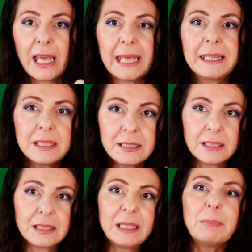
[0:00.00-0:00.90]
And this
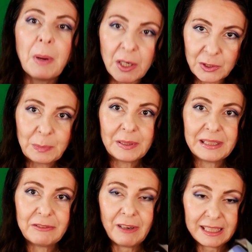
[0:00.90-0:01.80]
is the purple
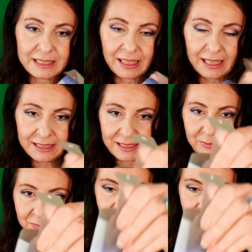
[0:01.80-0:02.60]
device, guys.